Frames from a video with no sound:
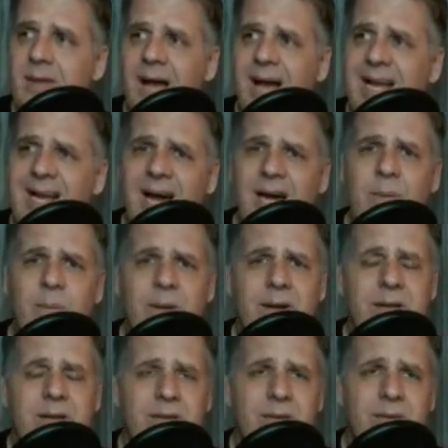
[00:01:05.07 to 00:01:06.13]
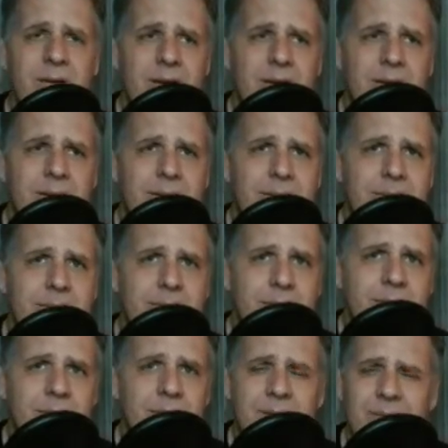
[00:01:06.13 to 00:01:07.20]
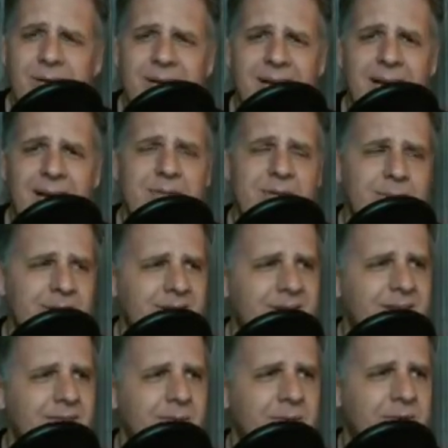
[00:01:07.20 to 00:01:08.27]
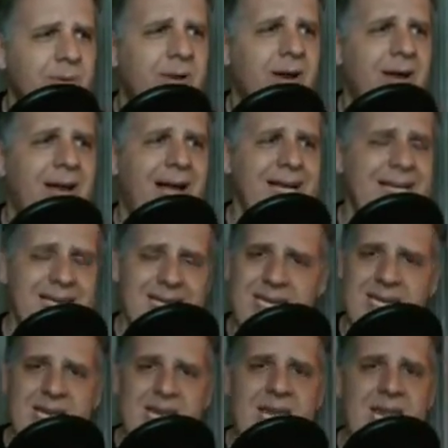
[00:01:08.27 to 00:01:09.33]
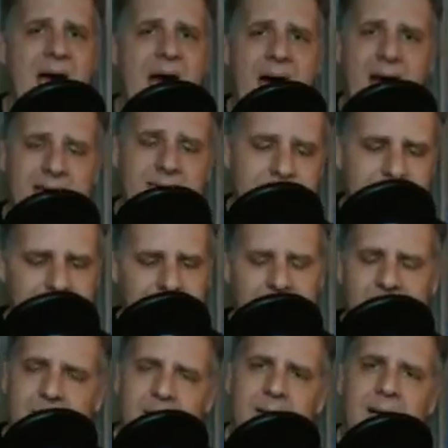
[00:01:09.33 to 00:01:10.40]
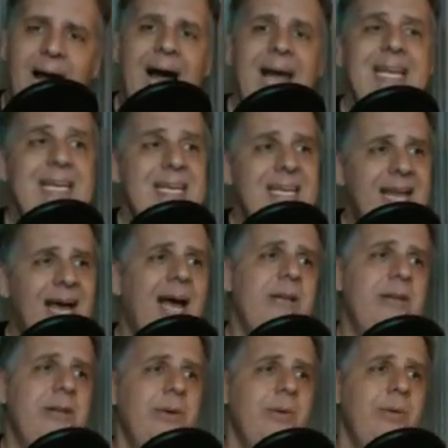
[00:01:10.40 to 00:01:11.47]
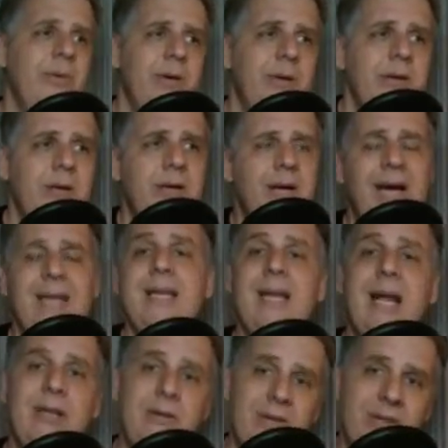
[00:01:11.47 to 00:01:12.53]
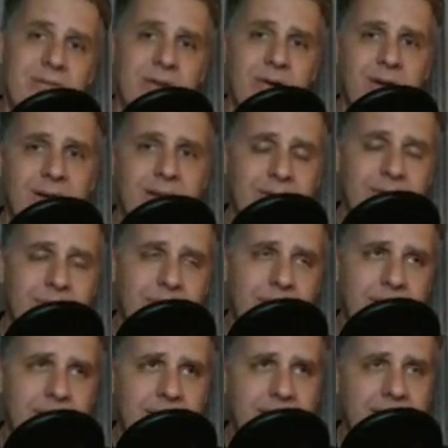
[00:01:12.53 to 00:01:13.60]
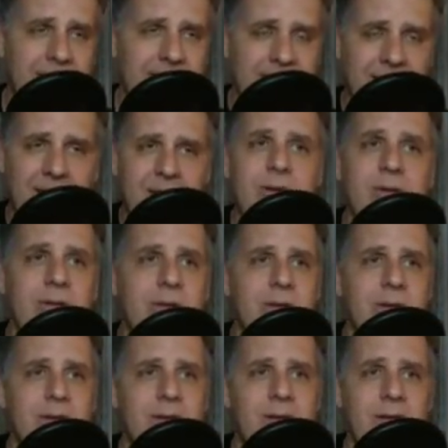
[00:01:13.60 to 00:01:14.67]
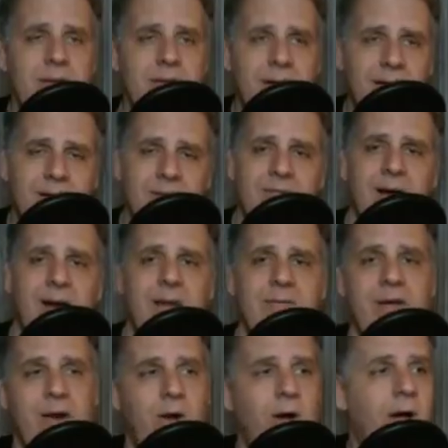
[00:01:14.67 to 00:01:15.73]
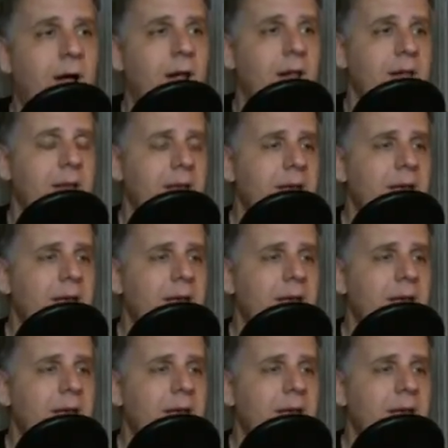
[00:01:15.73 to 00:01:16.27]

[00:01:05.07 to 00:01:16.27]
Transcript: I kind of wanted to um, want to recap some of the stuff that was going on. I did not I did not do I did not do this at all last week. I, I did not do the the daily five at all